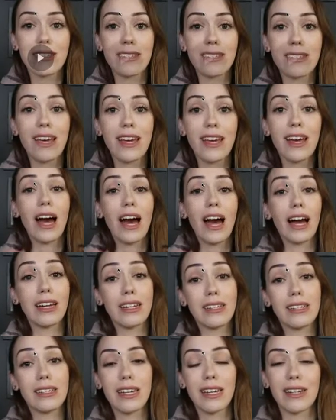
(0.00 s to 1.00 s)
Yes,
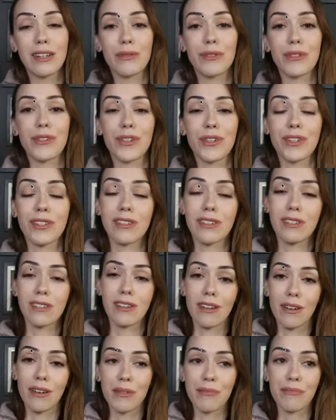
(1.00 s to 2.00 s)
I did. It was just,
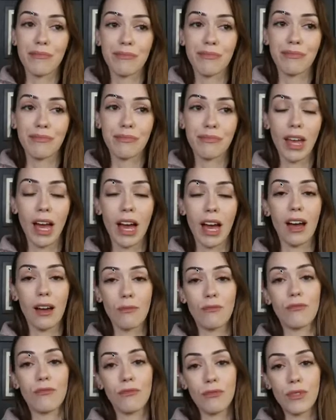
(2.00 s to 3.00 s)
um,
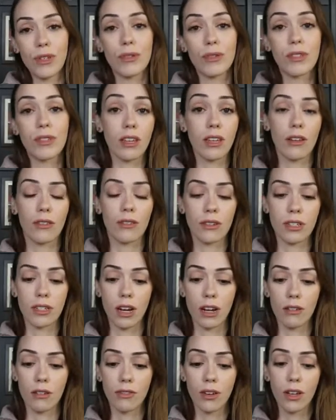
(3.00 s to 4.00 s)
I'm used to the other
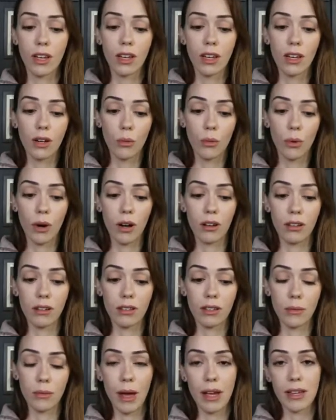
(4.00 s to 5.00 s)
stuff.
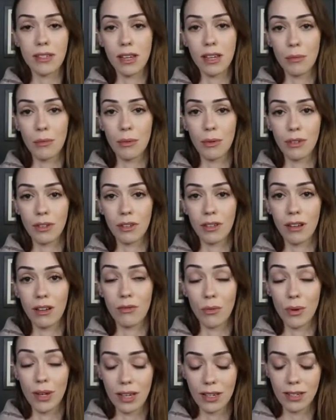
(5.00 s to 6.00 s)
Well, the past couple
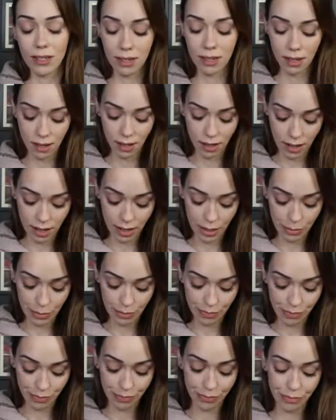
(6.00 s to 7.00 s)
of weeks,
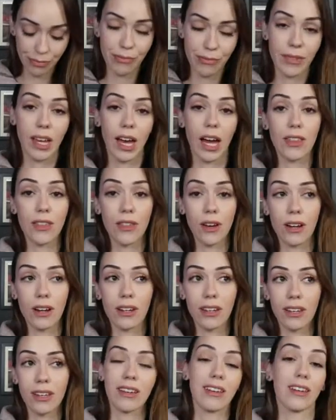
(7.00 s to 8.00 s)
um, I
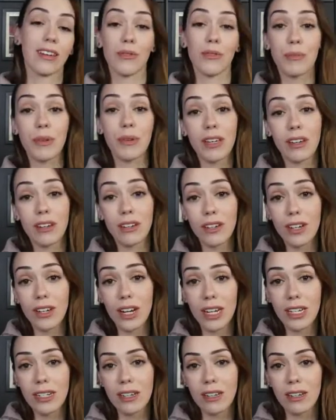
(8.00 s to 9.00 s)
thought it would be a good
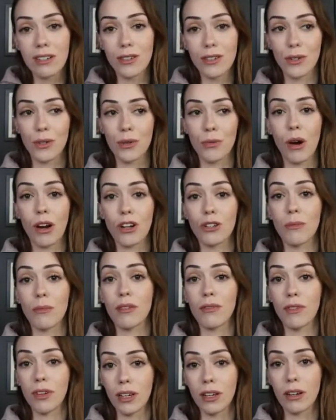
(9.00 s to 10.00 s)
idea to watch
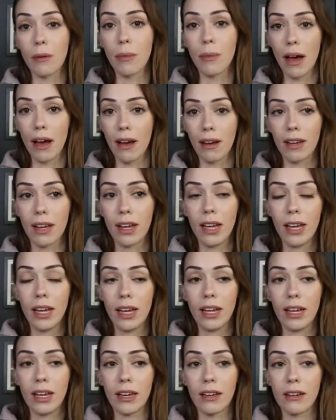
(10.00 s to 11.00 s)
my video back
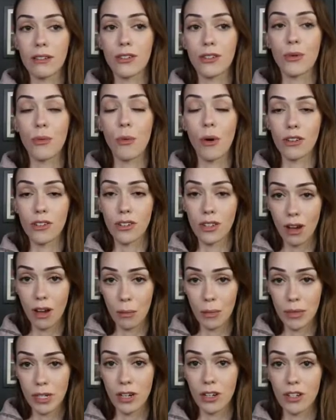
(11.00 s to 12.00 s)
and to watch the
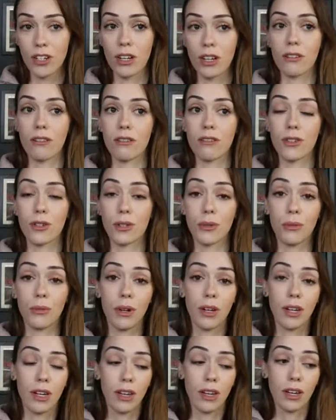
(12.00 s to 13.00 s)
commentary channels,
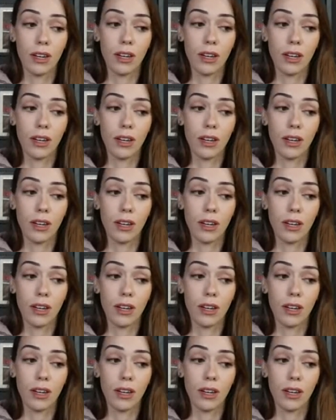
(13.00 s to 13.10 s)
to